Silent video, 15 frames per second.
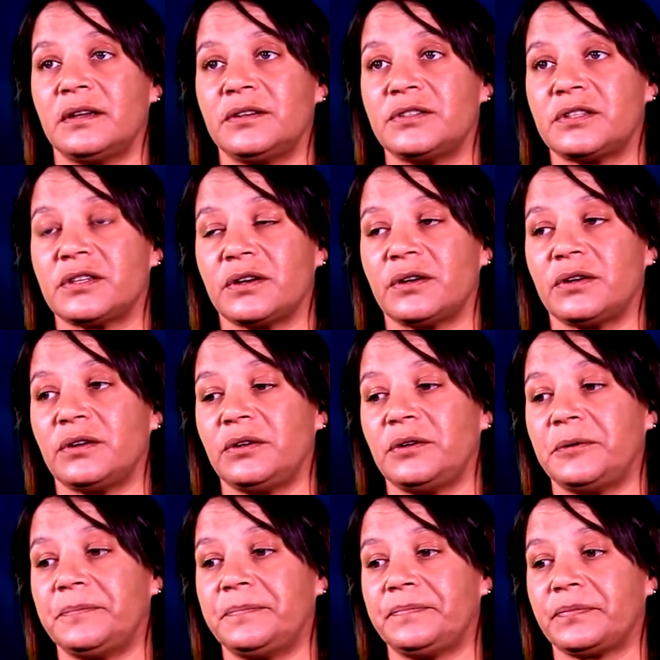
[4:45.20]

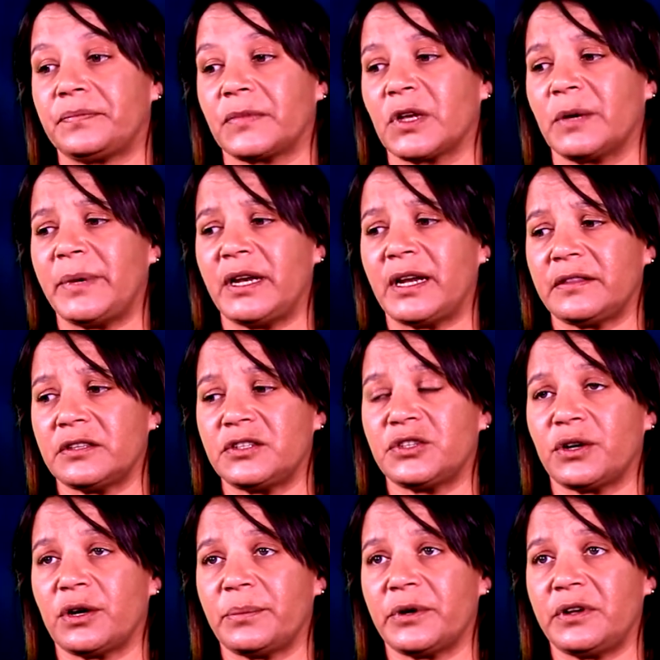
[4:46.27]
So, I mean, at the
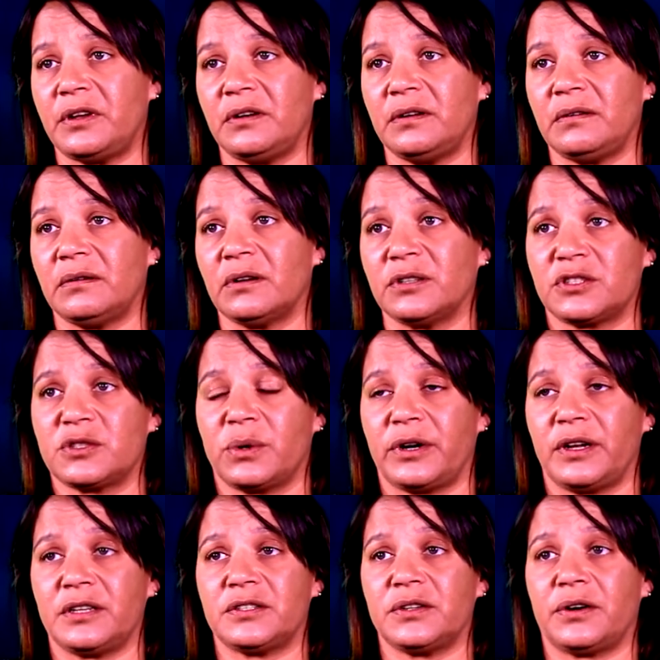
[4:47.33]
time I was quite
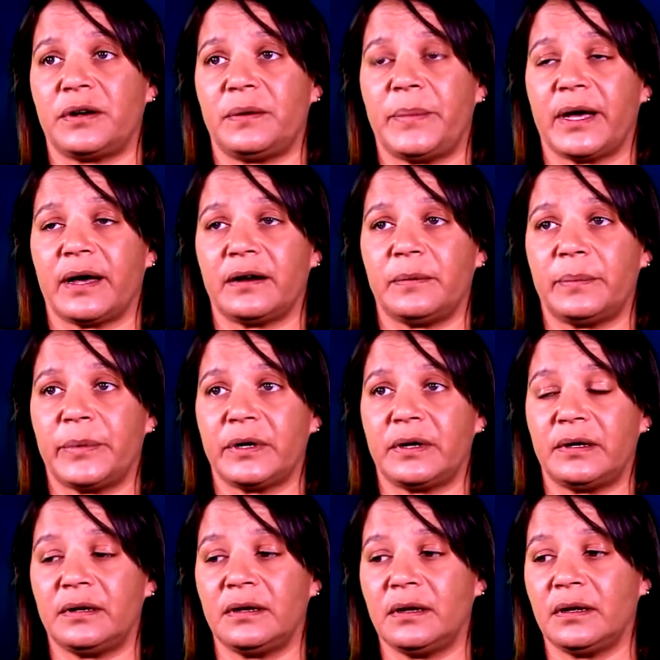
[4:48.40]
excited about it, but